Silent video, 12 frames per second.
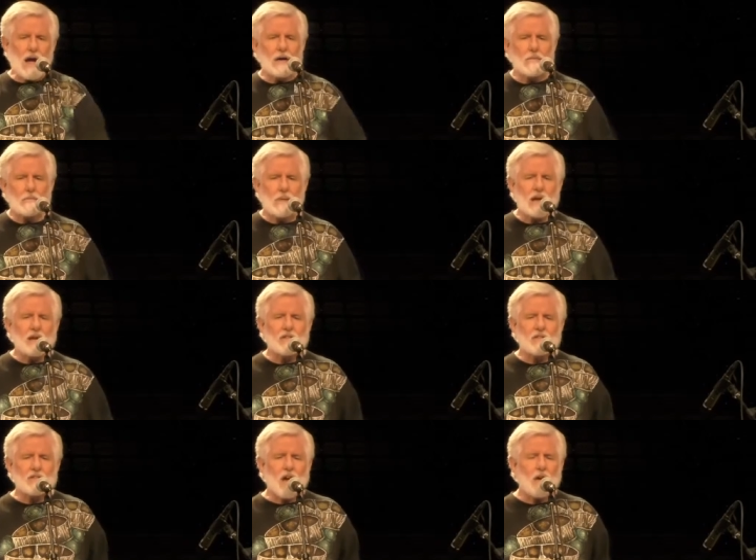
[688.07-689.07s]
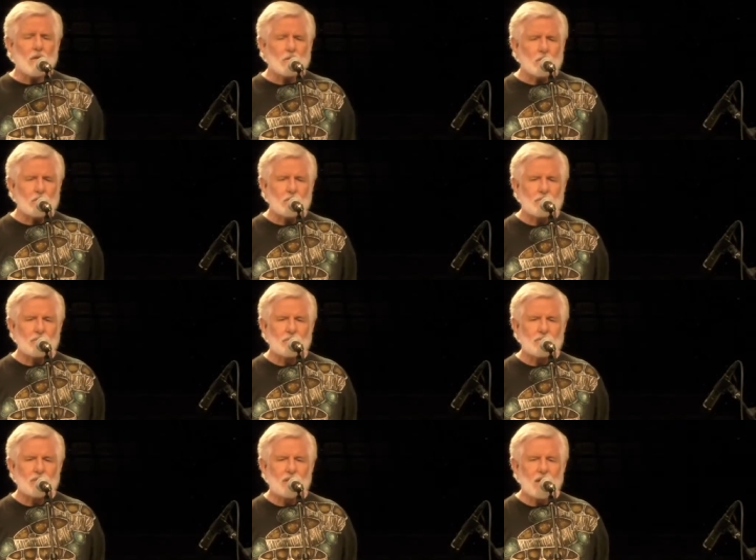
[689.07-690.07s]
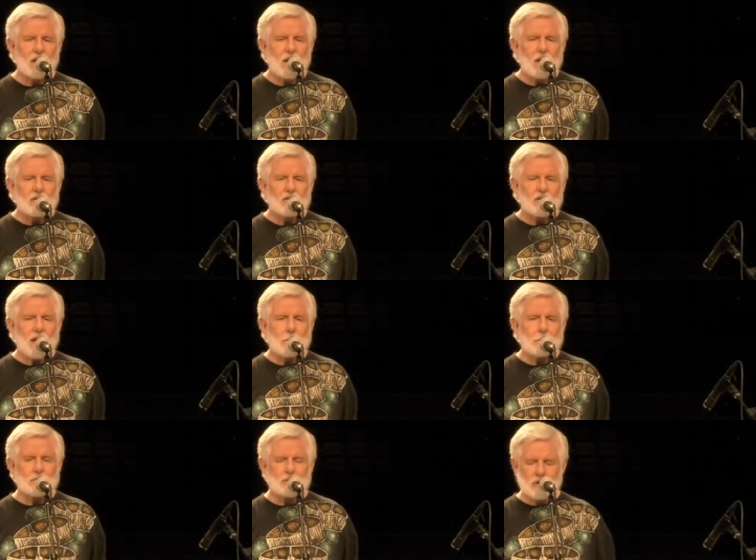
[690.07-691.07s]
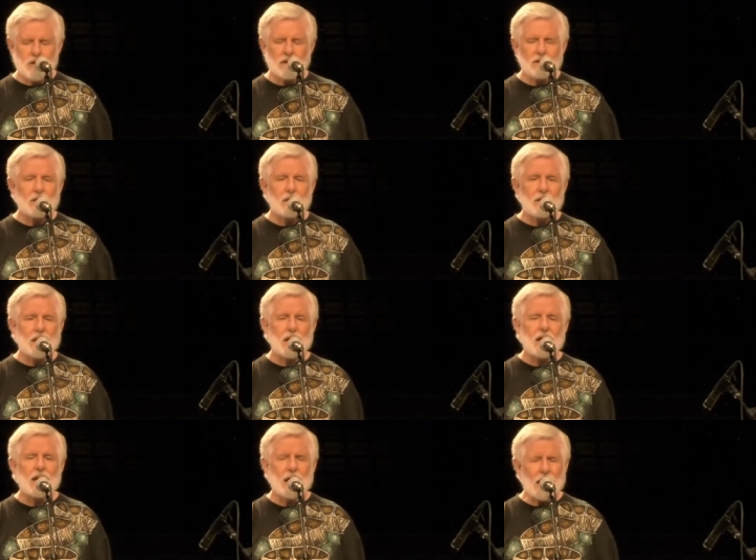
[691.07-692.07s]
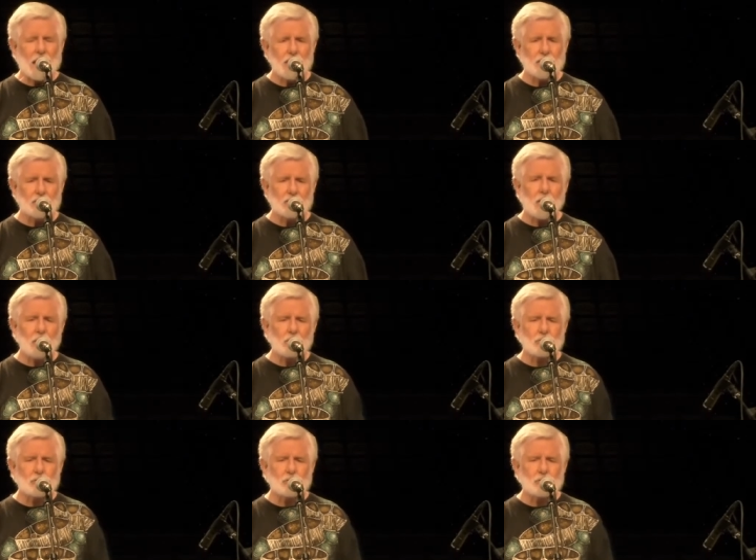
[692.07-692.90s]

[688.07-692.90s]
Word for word: on me, so step gently, don't